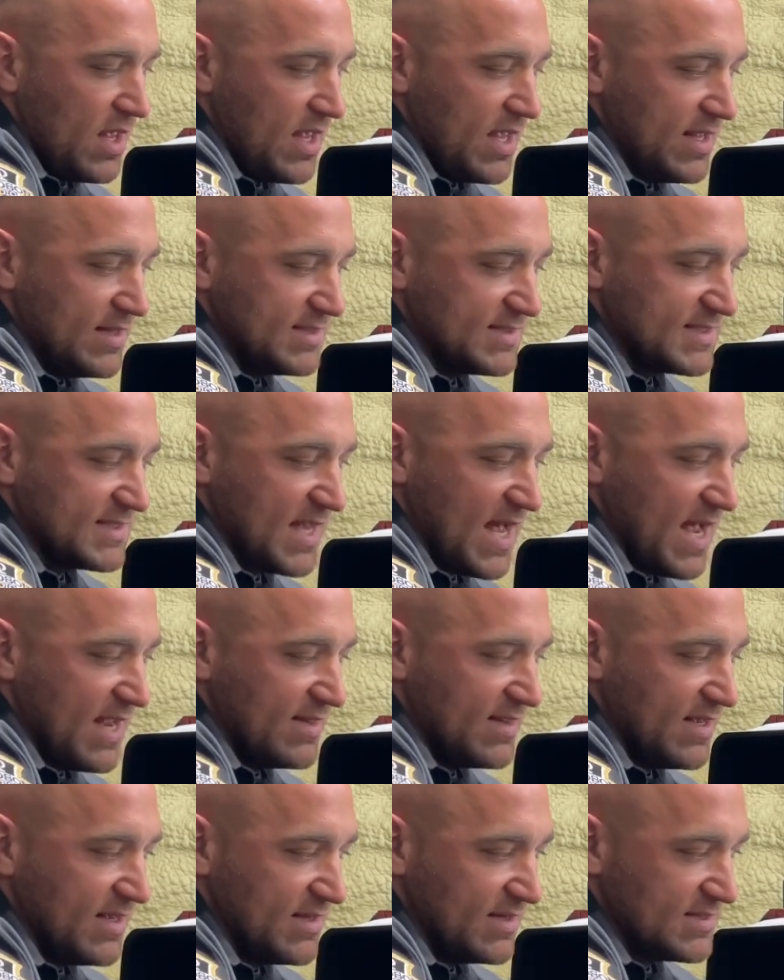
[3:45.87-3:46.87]

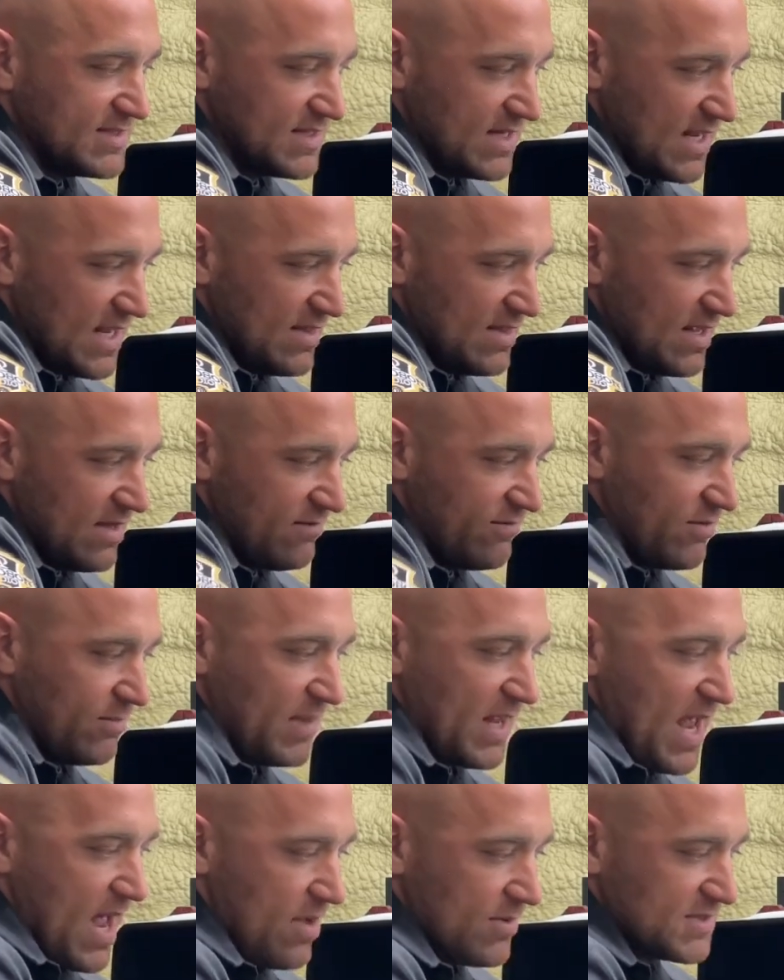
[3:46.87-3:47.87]
inside this, and then from
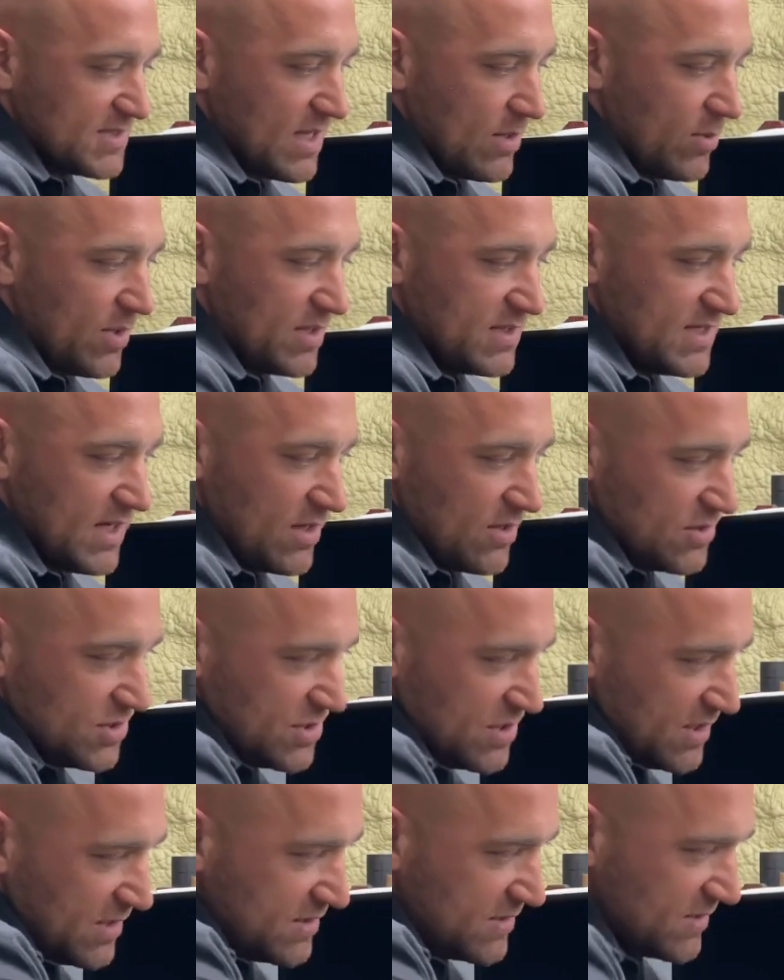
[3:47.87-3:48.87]
the outside we're going to take our
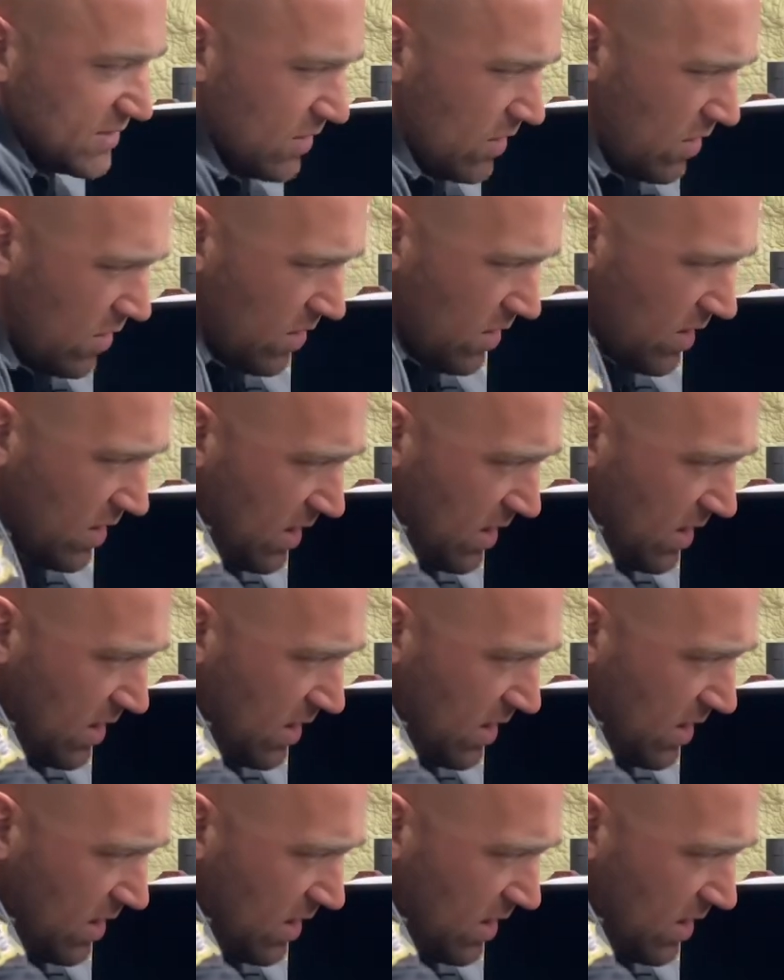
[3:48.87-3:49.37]
jigsaw